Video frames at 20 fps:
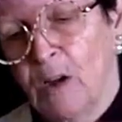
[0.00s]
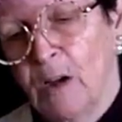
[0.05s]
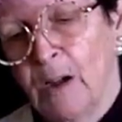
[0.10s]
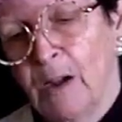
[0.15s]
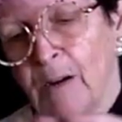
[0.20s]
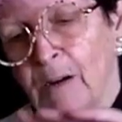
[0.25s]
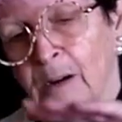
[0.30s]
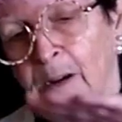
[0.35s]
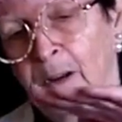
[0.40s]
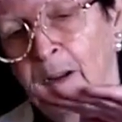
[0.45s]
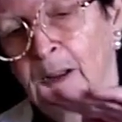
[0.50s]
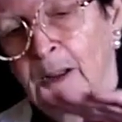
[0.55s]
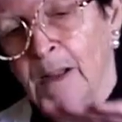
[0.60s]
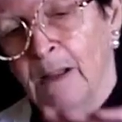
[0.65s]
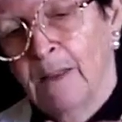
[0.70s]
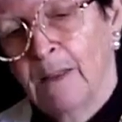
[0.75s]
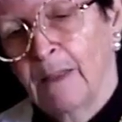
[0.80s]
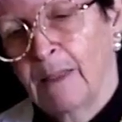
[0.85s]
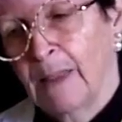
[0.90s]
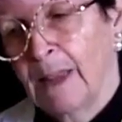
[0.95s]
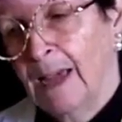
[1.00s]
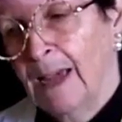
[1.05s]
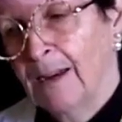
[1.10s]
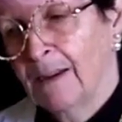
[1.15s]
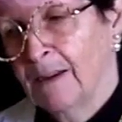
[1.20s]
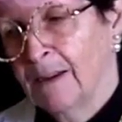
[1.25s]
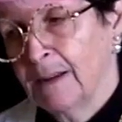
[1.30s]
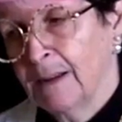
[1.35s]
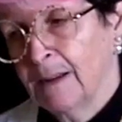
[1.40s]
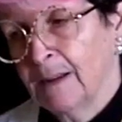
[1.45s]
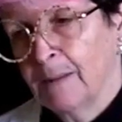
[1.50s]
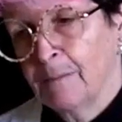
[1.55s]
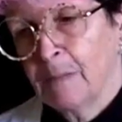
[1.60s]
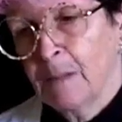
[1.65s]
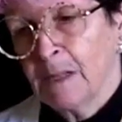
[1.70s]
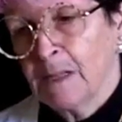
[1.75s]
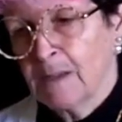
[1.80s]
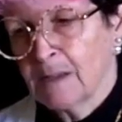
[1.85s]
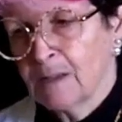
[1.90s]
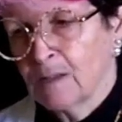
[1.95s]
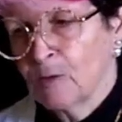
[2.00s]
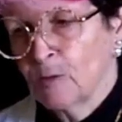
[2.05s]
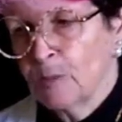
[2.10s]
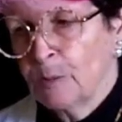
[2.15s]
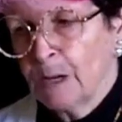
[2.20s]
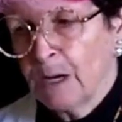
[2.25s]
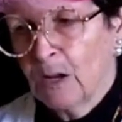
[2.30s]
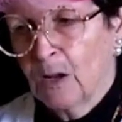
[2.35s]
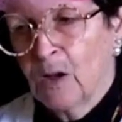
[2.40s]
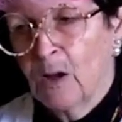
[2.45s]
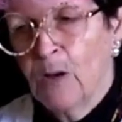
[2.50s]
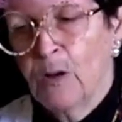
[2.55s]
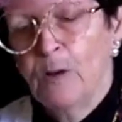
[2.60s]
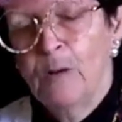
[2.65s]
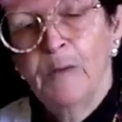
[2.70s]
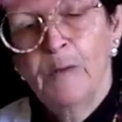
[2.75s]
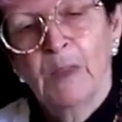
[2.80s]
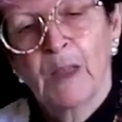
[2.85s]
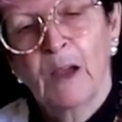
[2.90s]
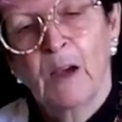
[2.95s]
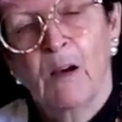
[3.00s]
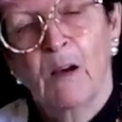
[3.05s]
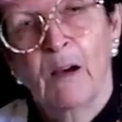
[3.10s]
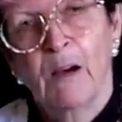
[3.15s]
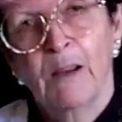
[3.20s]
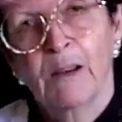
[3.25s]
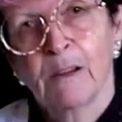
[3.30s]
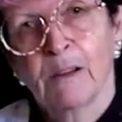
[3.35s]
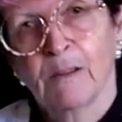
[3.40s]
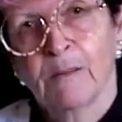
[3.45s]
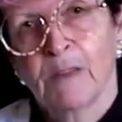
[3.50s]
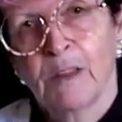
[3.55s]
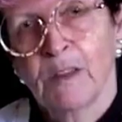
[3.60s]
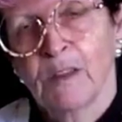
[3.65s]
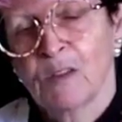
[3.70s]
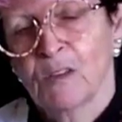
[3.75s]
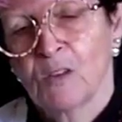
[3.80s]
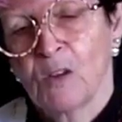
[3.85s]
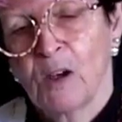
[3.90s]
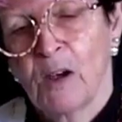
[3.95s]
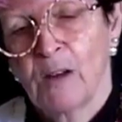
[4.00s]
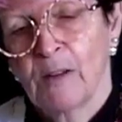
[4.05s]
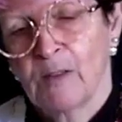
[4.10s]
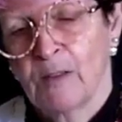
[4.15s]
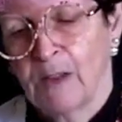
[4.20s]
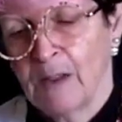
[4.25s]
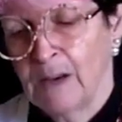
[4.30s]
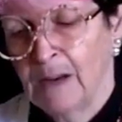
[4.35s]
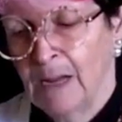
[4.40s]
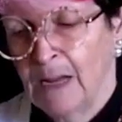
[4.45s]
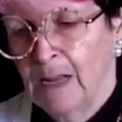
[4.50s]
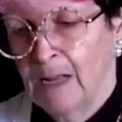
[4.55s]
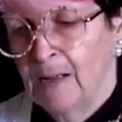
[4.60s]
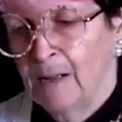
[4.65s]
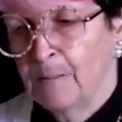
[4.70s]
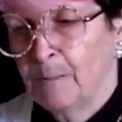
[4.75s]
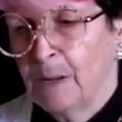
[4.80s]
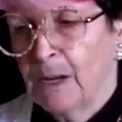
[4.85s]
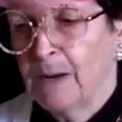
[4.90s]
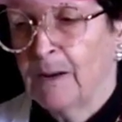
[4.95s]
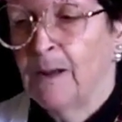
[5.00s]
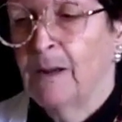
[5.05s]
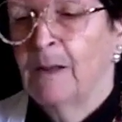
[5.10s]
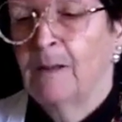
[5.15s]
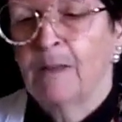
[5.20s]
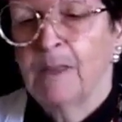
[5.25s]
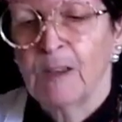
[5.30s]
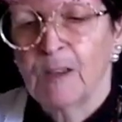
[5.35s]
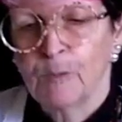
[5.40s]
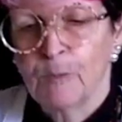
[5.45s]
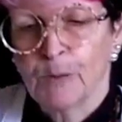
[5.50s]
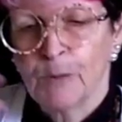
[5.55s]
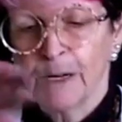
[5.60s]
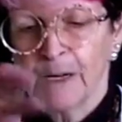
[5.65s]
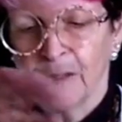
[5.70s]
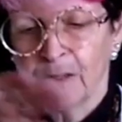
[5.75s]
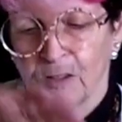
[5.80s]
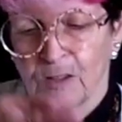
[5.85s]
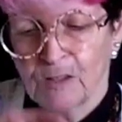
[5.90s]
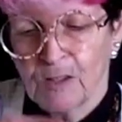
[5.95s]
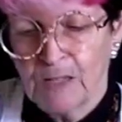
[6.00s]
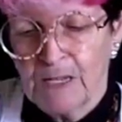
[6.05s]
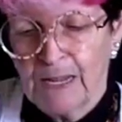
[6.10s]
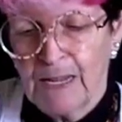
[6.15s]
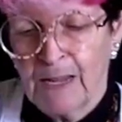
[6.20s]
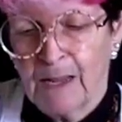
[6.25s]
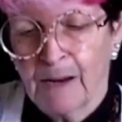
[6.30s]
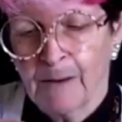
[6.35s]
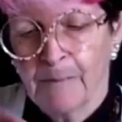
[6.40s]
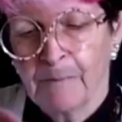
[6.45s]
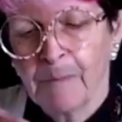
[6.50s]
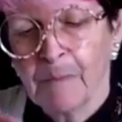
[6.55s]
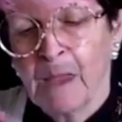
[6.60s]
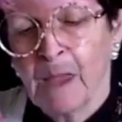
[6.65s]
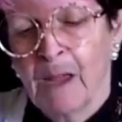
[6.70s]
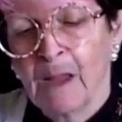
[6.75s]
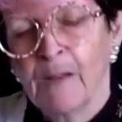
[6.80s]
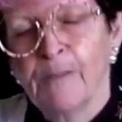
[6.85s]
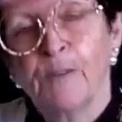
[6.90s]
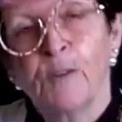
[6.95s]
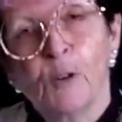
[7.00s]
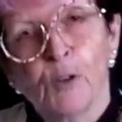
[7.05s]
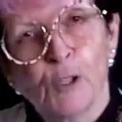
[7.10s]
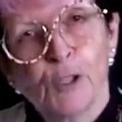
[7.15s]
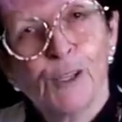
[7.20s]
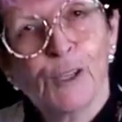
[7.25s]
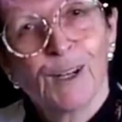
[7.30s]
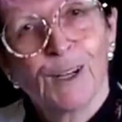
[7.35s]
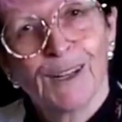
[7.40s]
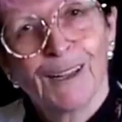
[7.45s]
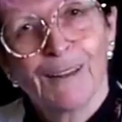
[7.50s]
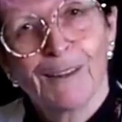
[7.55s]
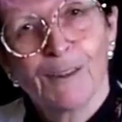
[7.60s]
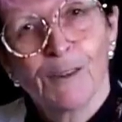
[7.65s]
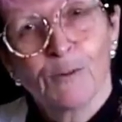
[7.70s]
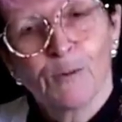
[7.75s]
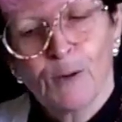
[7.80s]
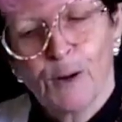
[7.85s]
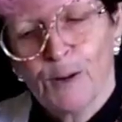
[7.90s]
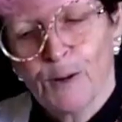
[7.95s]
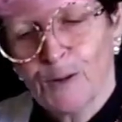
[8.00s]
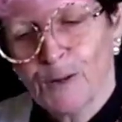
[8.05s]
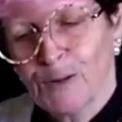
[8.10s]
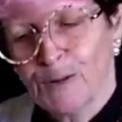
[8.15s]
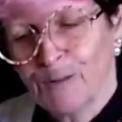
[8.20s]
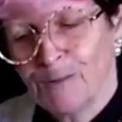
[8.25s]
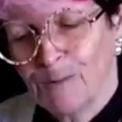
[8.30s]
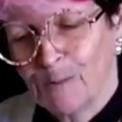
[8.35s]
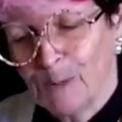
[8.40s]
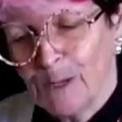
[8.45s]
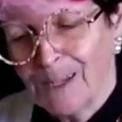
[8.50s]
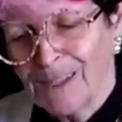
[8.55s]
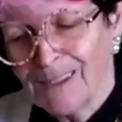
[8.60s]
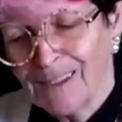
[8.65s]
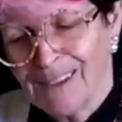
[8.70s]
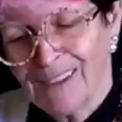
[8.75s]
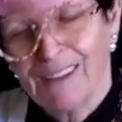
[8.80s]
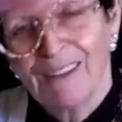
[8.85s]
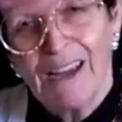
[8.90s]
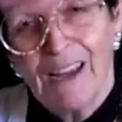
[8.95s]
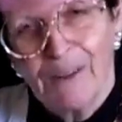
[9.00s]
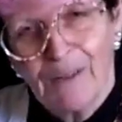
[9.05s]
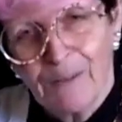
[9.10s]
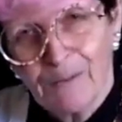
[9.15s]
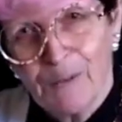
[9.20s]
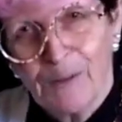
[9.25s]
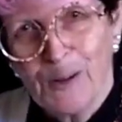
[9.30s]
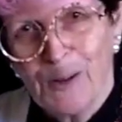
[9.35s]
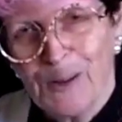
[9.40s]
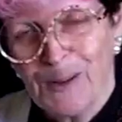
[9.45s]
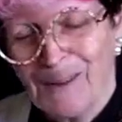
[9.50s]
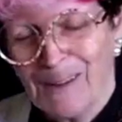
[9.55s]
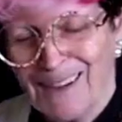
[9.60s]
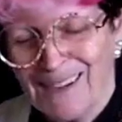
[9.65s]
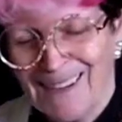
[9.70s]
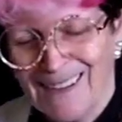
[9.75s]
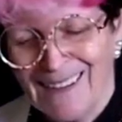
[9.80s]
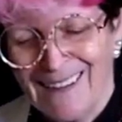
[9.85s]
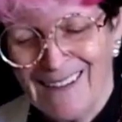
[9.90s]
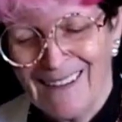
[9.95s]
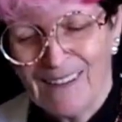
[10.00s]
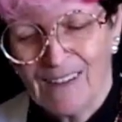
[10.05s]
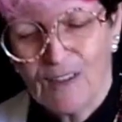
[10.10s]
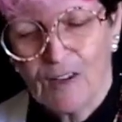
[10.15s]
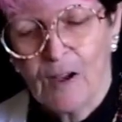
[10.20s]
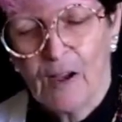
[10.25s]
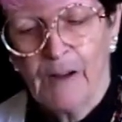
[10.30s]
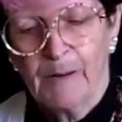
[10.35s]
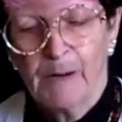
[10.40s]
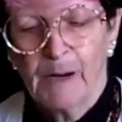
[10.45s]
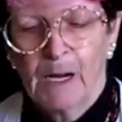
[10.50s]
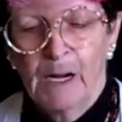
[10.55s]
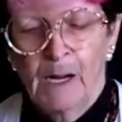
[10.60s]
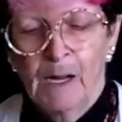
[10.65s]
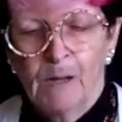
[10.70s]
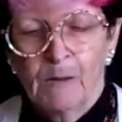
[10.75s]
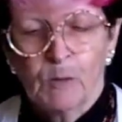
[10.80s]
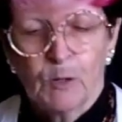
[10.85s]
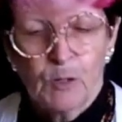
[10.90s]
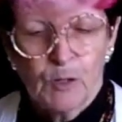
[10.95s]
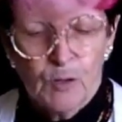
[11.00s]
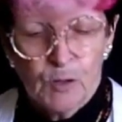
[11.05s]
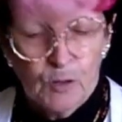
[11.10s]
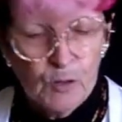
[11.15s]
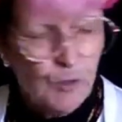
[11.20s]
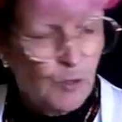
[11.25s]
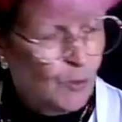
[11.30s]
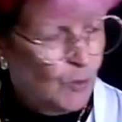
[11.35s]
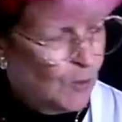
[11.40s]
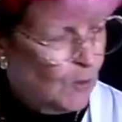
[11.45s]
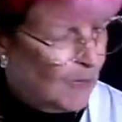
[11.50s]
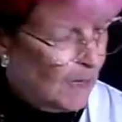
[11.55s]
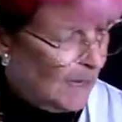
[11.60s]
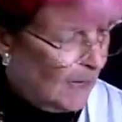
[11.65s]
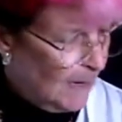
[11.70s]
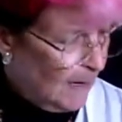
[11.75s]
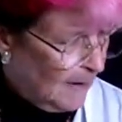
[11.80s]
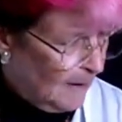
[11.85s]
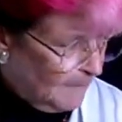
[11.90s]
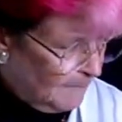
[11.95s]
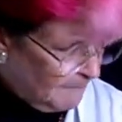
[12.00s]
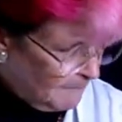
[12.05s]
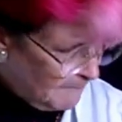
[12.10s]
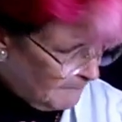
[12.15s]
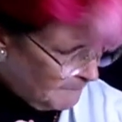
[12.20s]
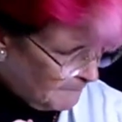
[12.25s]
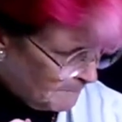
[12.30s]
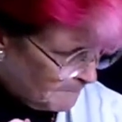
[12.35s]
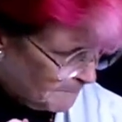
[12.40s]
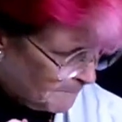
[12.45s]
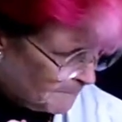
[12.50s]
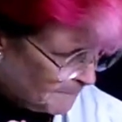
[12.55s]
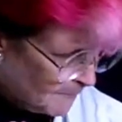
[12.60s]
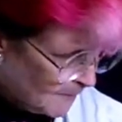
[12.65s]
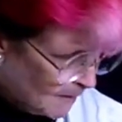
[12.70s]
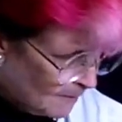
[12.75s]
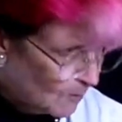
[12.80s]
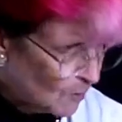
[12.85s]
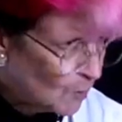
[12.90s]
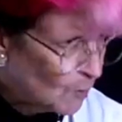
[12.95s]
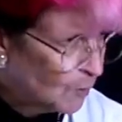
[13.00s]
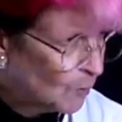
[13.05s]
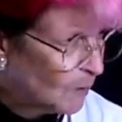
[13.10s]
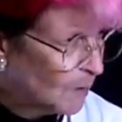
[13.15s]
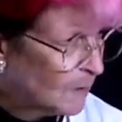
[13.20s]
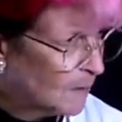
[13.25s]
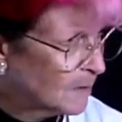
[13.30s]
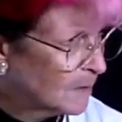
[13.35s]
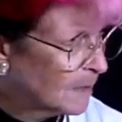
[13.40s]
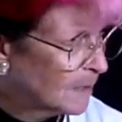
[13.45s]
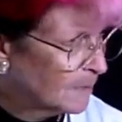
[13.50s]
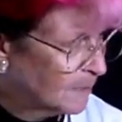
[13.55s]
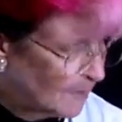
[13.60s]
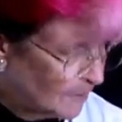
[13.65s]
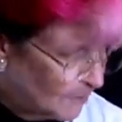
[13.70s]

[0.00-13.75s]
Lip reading: higher than that. It's still below the height of this side of it, but this brings us down. Fortunately, this rose brings us down further into the design. What you could do there, I'm just looking to see if